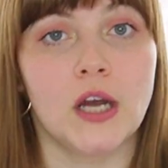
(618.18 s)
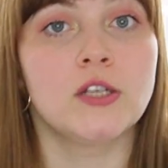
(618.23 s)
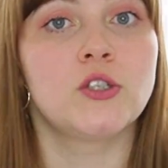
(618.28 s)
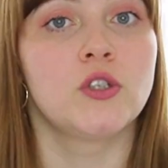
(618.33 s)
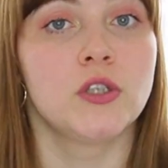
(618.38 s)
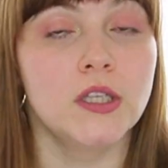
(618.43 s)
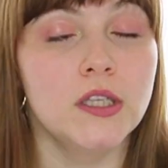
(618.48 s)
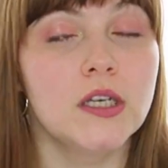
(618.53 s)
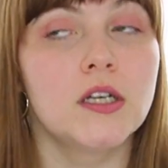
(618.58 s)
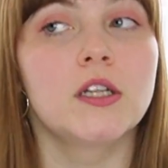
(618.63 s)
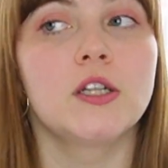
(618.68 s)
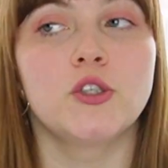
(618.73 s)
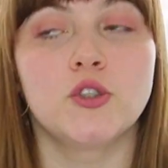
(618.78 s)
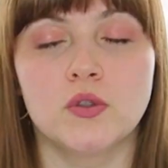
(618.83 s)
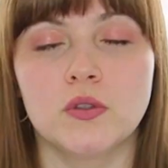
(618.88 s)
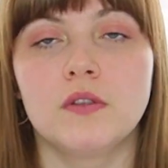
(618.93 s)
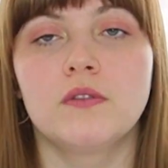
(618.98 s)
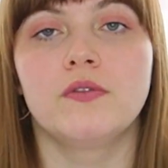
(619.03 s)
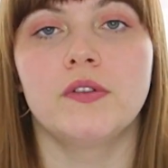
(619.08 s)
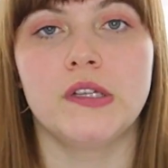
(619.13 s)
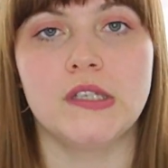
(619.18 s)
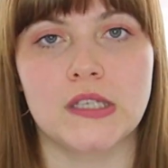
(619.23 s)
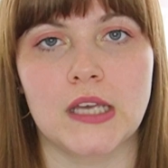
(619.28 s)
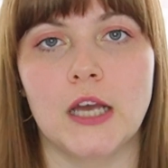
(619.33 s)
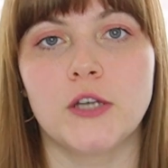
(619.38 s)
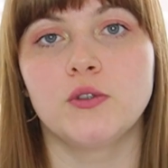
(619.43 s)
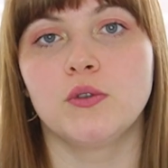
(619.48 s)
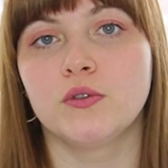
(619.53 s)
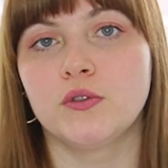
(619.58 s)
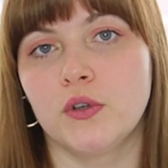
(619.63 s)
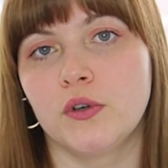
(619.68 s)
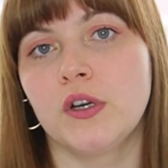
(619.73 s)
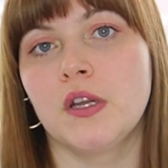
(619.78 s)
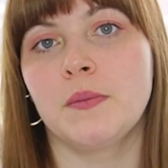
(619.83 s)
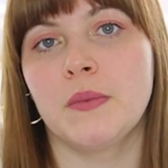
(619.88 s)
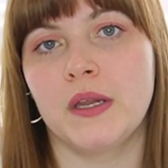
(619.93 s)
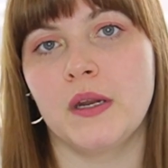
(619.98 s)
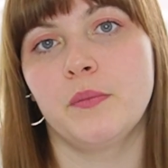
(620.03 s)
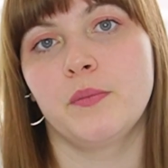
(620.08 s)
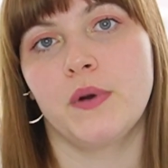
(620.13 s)
I literally truthfully schedule 30
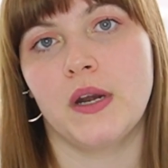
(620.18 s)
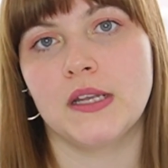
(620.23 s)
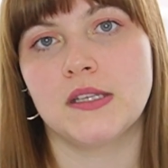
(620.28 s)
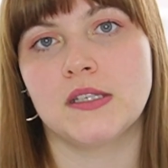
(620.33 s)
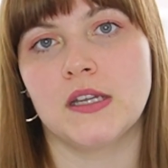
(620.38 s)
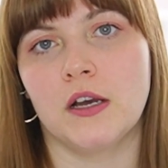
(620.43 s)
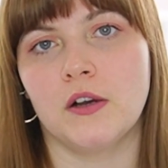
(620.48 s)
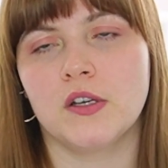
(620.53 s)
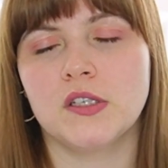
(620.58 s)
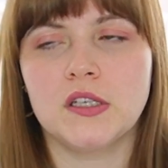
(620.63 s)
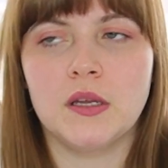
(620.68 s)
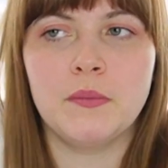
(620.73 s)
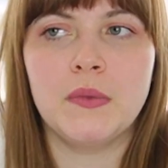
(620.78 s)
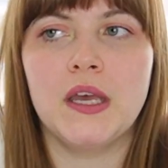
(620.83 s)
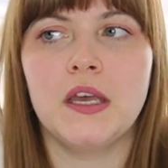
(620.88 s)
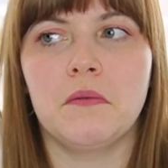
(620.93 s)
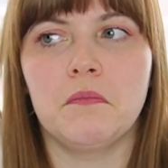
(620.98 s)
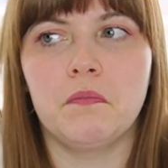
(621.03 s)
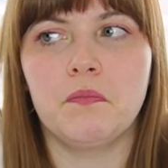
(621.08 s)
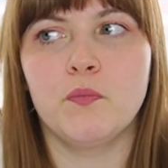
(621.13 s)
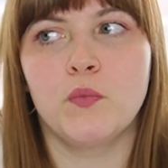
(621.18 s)
minute breaks now because I'm like,